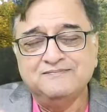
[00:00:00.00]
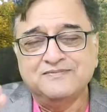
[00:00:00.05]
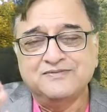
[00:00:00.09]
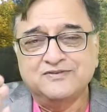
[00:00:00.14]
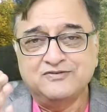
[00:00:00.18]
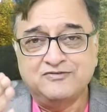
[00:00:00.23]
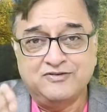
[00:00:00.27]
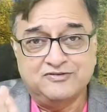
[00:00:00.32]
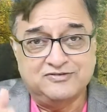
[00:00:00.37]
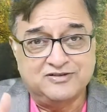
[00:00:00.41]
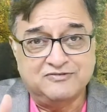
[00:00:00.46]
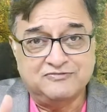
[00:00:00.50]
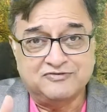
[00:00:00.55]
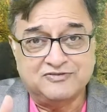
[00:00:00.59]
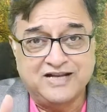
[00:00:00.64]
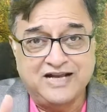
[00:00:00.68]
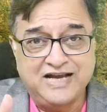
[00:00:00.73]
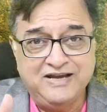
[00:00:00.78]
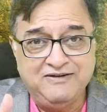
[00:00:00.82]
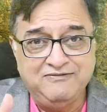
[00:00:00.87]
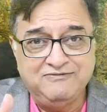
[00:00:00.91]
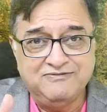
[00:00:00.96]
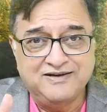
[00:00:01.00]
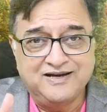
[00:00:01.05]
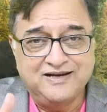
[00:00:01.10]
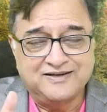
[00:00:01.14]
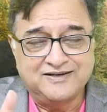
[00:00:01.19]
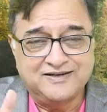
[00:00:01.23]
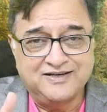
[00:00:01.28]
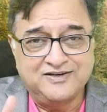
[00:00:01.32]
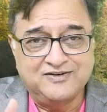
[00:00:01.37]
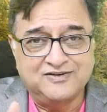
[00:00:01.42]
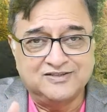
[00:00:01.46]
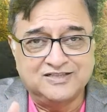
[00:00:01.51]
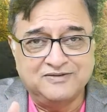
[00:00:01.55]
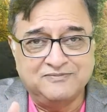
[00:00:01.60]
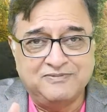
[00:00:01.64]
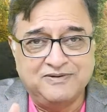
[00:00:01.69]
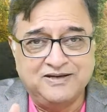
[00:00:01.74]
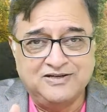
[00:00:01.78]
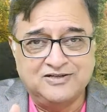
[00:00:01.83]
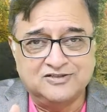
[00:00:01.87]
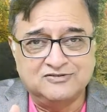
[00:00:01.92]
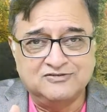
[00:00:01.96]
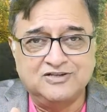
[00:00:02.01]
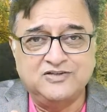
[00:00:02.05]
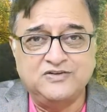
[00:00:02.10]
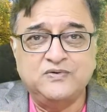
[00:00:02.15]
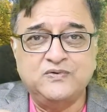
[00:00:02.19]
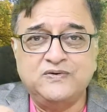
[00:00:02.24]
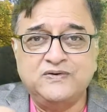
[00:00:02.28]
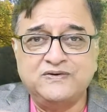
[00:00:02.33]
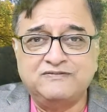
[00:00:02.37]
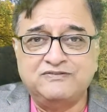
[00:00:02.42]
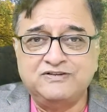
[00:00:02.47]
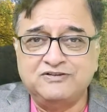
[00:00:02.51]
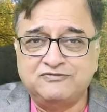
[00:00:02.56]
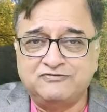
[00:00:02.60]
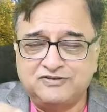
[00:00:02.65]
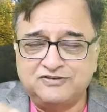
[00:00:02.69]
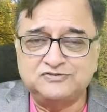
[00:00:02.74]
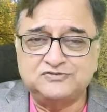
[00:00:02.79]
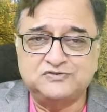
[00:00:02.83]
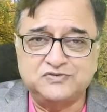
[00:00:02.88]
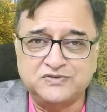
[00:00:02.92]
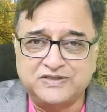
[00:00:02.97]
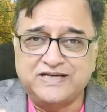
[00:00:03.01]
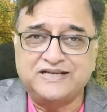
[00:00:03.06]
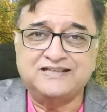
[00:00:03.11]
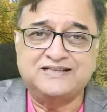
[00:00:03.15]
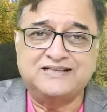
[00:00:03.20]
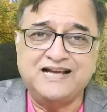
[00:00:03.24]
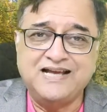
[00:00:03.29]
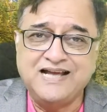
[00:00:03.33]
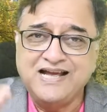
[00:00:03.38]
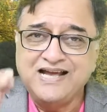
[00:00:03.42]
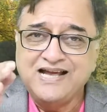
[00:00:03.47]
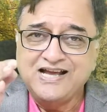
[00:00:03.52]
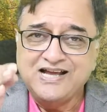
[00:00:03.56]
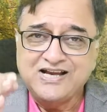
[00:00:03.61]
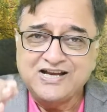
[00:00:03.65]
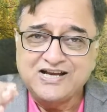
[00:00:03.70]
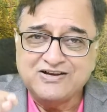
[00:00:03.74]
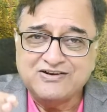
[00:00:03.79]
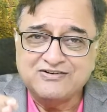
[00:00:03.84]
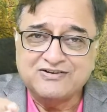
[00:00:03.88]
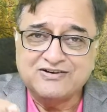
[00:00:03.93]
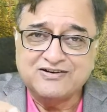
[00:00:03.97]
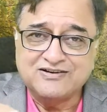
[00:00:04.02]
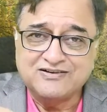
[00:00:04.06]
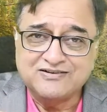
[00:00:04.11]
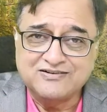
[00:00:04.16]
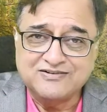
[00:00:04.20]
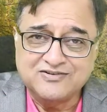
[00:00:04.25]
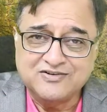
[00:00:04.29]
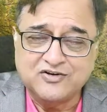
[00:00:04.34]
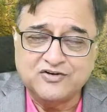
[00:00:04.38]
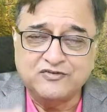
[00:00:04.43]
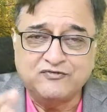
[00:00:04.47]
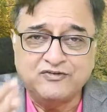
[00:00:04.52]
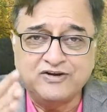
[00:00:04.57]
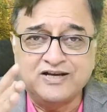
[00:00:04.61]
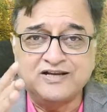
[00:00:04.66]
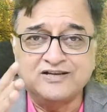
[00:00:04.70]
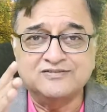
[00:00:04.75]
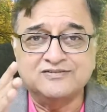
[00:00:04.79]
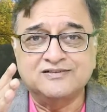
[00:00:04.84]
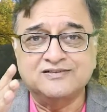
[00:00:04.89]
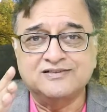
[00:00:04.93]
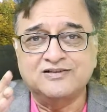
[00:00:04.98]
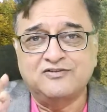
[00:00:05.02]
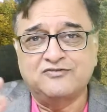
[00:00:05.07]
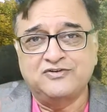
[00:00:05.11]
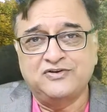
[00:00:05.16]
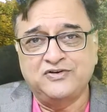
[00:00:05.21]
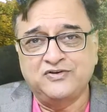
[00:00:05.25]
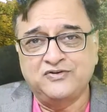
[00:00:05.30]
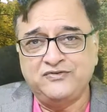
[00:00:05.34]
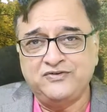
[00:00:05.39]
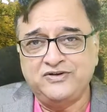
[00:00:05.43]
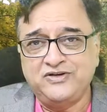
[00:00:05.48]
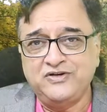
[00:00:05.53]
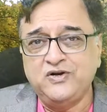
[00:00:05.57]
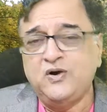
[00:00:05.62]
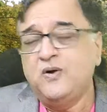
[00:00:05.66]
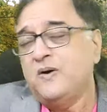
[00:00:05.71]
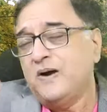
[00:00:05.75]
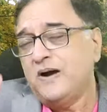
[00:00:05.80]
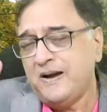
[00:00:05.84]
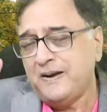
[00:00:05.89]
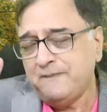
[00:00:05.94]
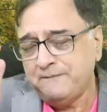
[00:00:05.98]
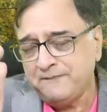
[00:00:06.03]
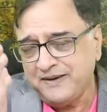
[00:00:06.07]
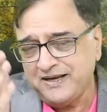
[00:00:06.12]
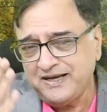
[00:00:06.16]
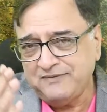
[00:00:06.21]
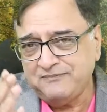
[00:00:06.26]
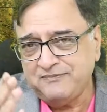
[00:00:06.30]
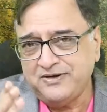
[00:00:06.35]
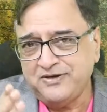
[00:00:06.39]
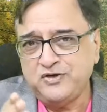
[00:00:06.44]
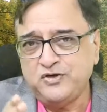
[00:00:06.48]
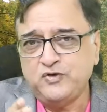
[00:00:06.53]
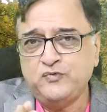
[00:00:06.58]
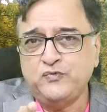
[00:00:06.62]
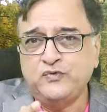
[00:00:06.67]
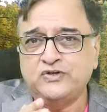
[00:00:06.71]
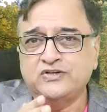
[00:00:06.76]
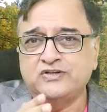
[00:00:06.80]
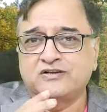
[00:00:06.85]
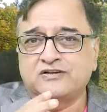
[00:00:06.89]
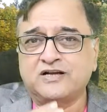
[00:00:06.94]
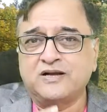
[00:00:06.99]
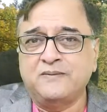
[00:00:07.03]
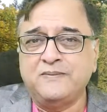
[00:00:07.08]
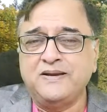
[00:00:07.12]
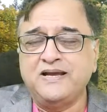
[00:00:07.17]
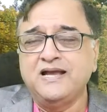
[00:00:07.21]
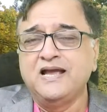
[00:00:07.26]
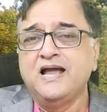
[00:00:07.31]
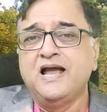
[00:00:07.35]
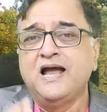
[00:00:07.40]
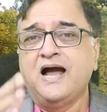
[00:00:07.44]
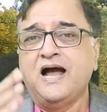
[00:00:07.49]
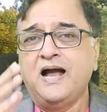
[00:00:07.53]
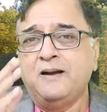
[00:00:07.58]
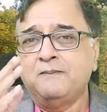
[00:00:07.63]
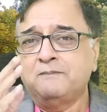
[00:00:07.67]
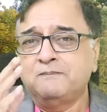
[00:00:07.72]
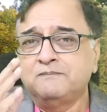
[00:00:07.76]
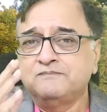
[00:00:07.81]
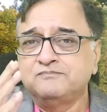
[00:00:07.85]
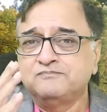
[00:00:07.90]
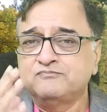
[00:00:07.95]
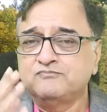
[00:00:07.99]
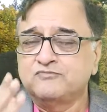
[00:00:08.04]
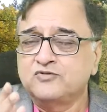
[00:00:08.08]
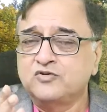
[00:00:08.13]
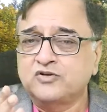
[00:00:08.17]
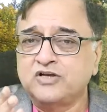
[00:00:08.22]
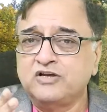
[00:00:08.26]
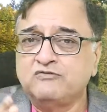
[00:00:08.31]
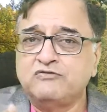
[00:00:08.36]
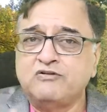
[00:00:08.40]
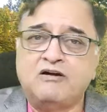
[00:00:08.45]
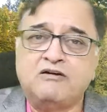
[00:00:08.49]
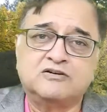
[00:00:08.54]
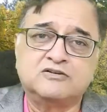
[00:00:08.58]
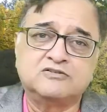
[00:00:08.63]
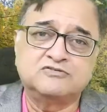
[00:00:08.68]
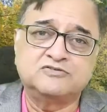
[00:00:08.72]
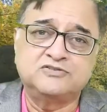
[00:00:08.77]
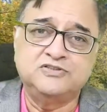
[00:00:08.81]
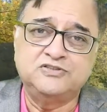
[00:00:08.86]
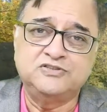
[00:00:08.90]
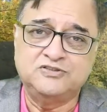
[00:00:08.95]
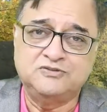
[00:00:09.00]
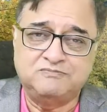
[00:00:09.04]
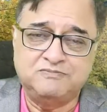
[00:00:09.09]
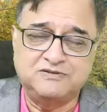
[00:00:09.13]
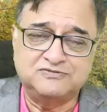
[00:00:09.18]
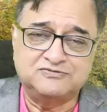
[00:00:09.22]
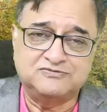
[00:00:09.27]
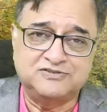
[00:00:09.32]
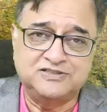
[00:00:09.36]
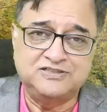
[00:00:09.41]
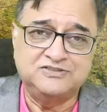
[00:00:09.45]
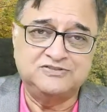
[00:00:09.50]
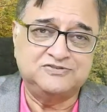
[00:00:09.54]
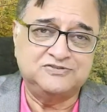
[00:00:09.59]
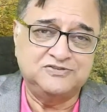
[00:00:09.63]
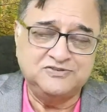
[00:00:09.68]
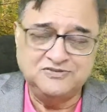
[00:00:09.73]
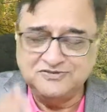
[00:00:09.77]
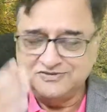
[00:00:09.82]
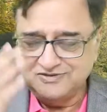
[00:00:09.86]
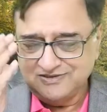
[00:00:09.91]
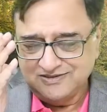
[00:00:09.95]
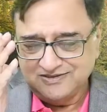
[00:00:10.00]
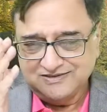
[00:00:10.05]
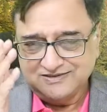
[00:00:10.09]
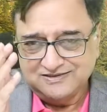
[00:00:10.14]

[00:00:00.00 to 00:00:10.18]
So you subscribe and click on the bell notification. You will be the first to get the notifications of a new video, and many new videos are coming. I'm looking forward to seeing you personally soon.